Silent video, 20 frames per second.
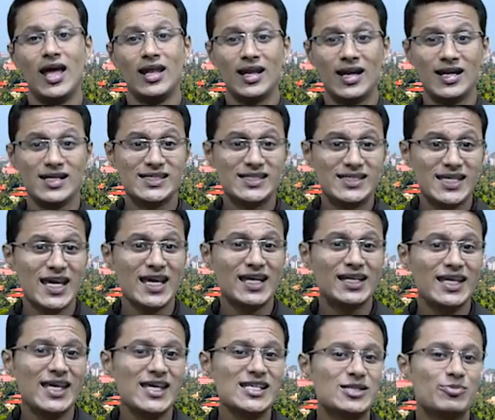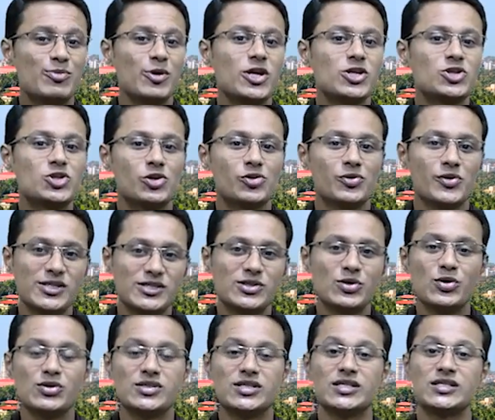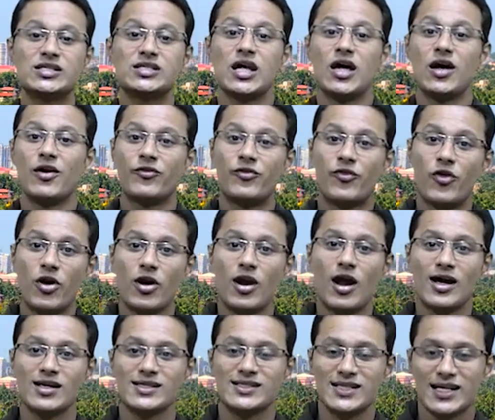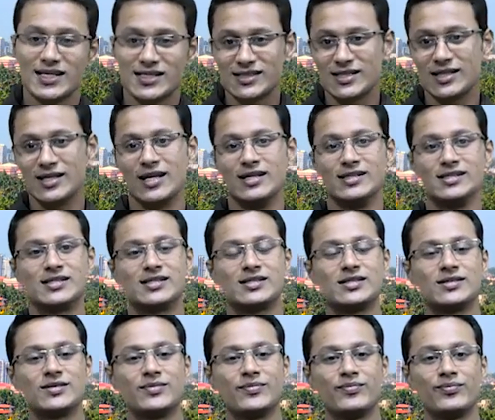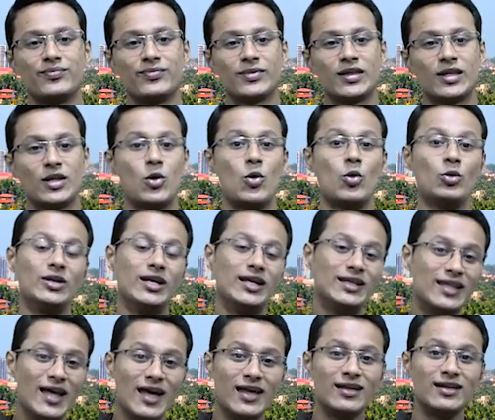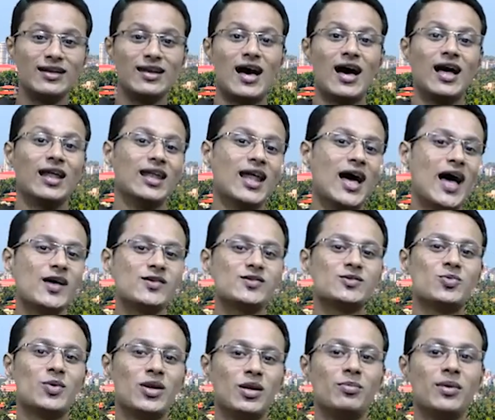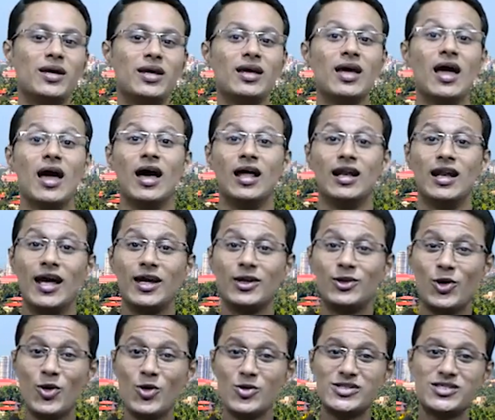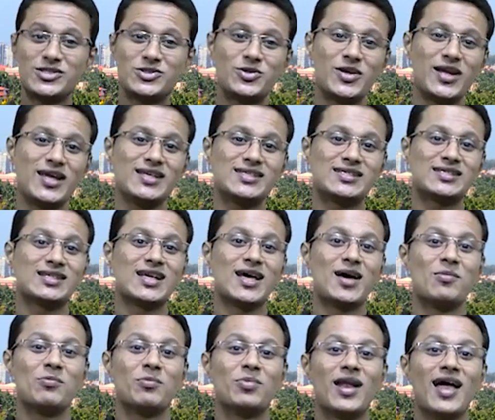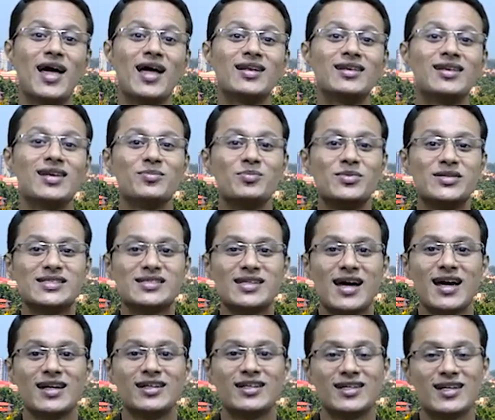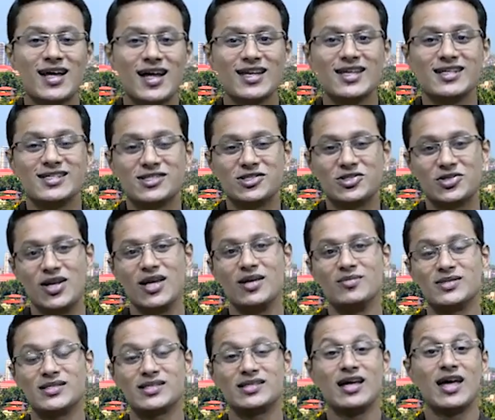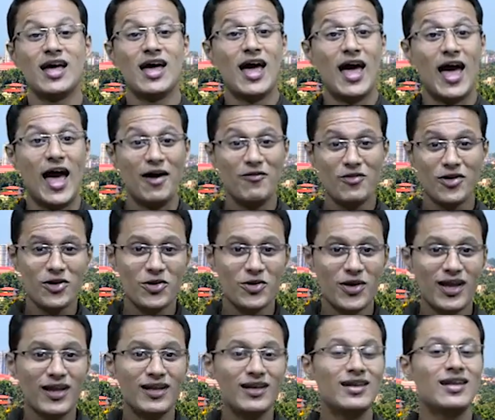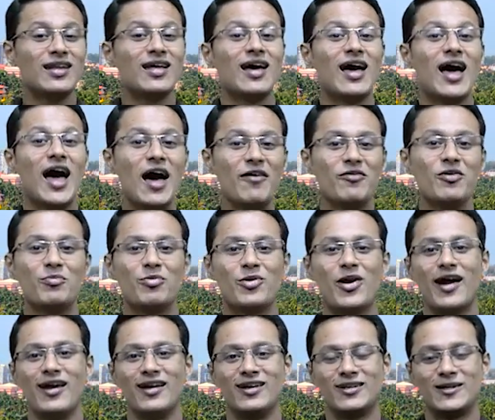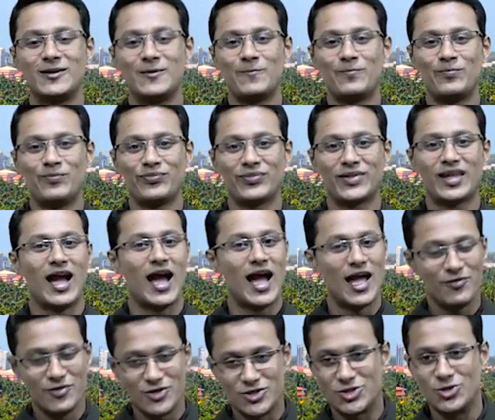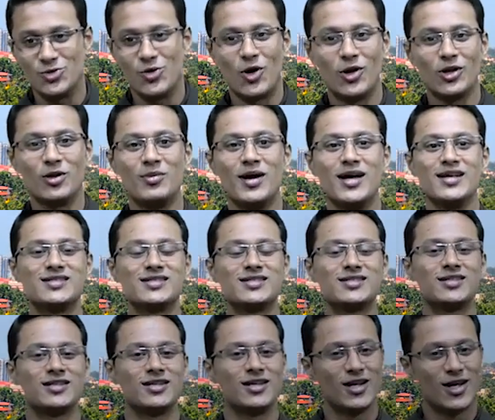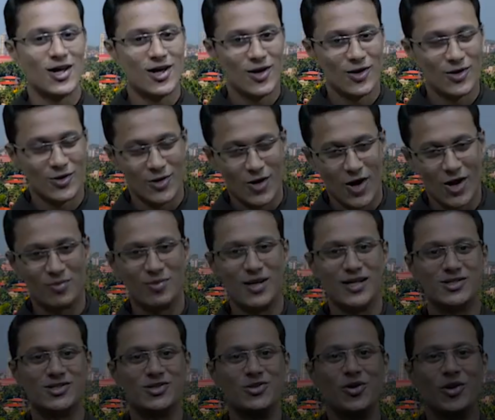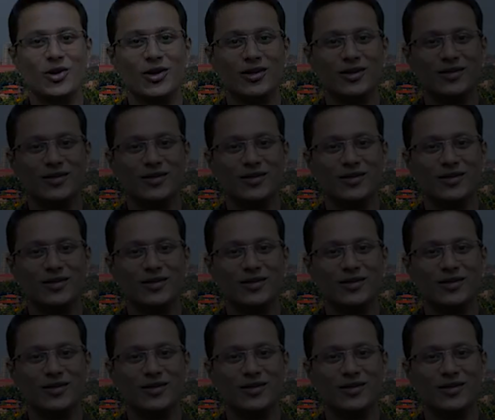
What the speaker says: Let us seek these spiritual resources for our sustenance. Only then our lives will be like those trees planted beside the running streams, ever green, ever bright. I wish you all the best. God bless you all.